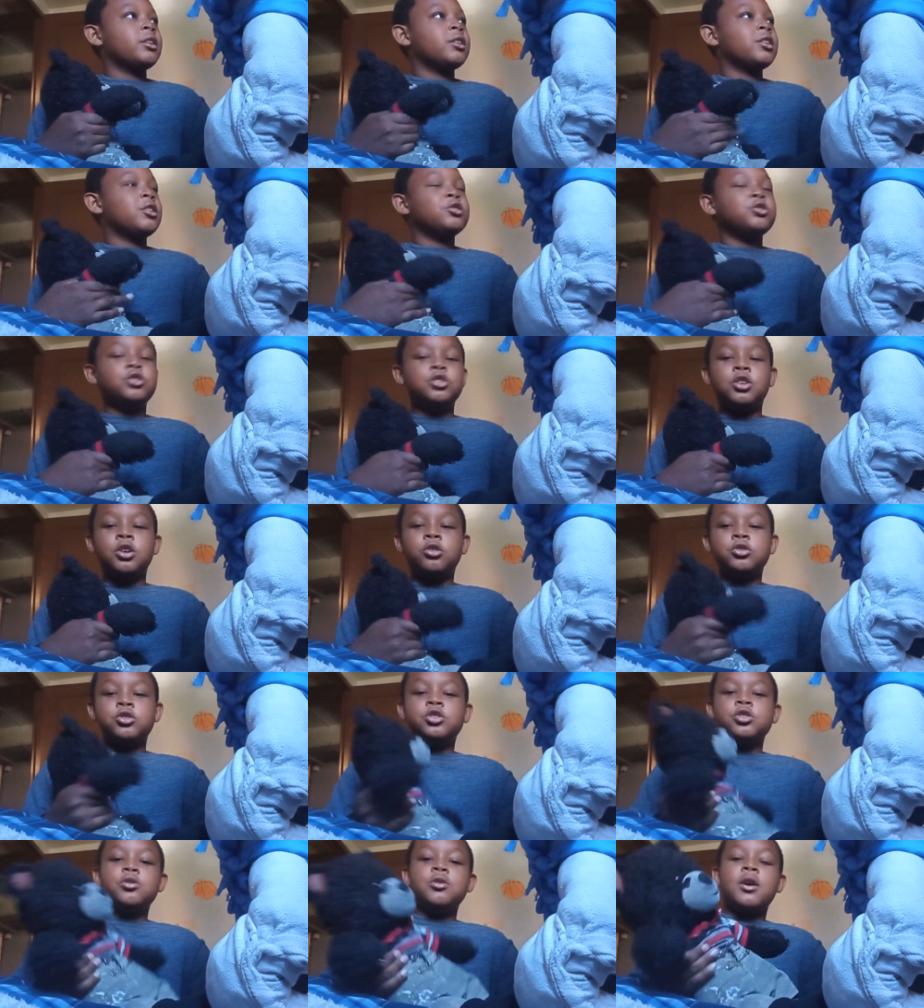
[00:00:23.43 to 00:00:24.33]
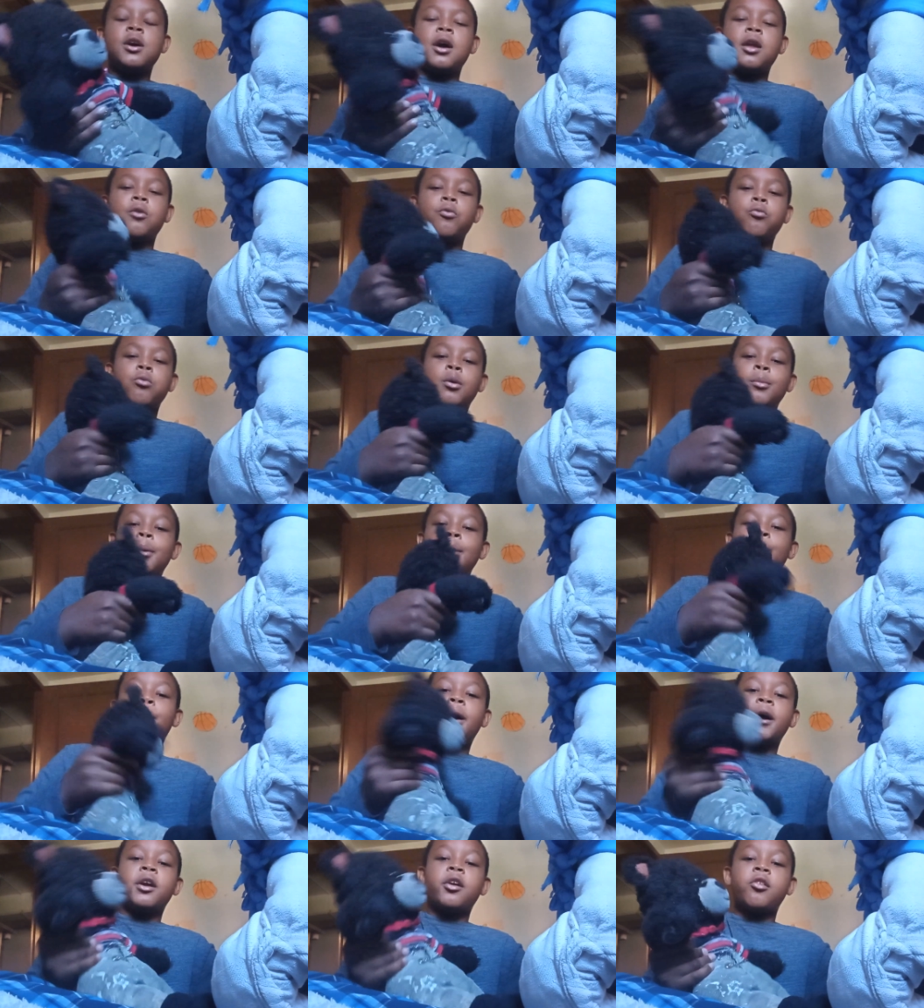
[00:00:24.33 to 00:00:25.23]
don't don't you got a woman
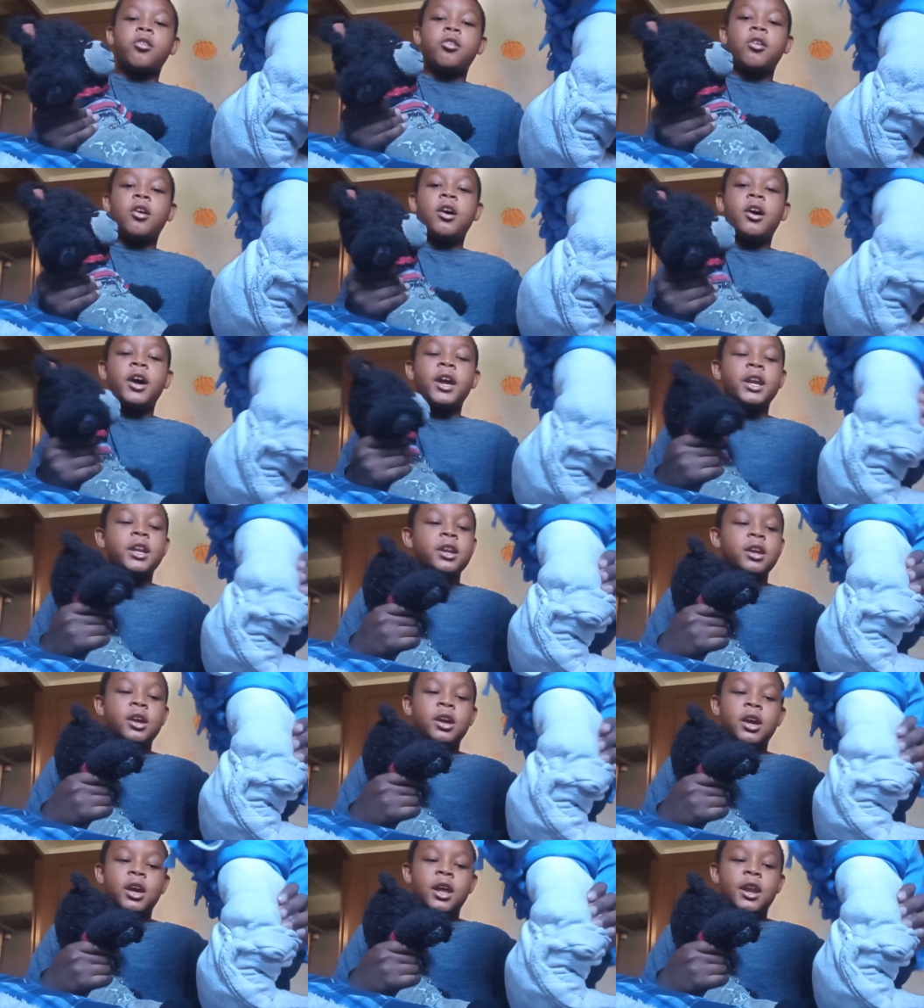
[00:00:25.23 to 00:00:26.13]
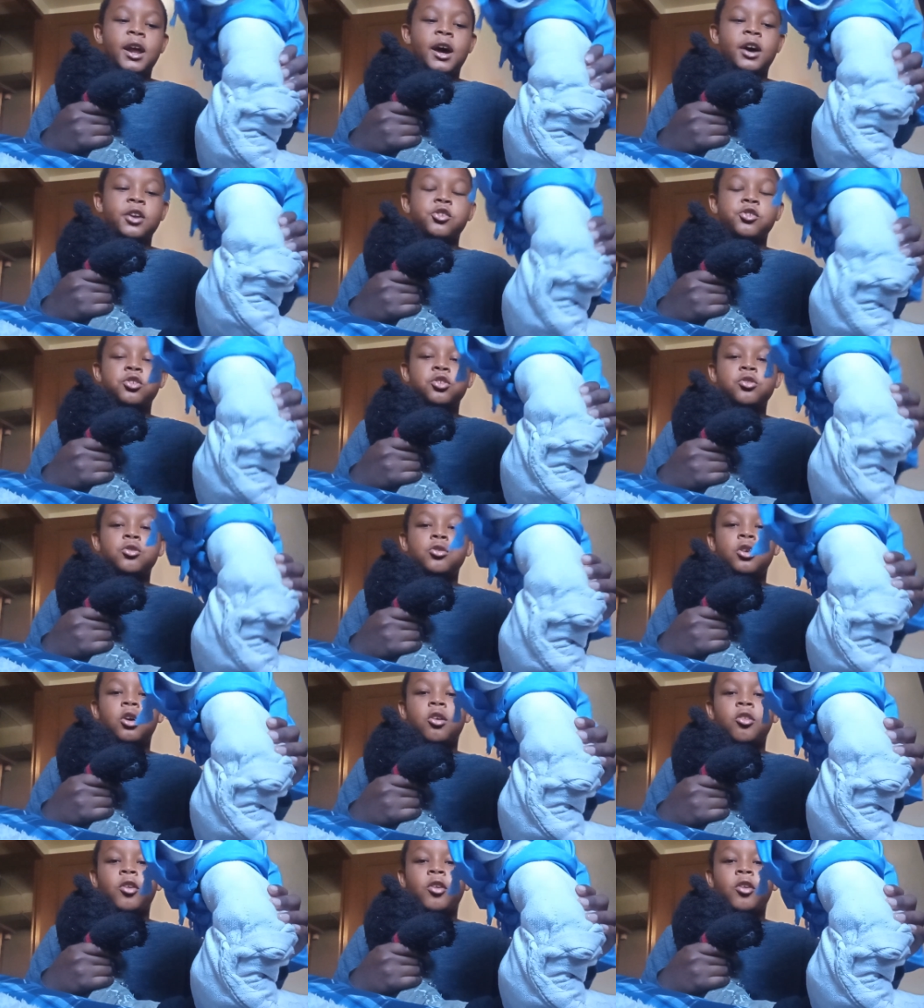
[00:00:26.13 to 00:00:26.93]
by your side? And how do you know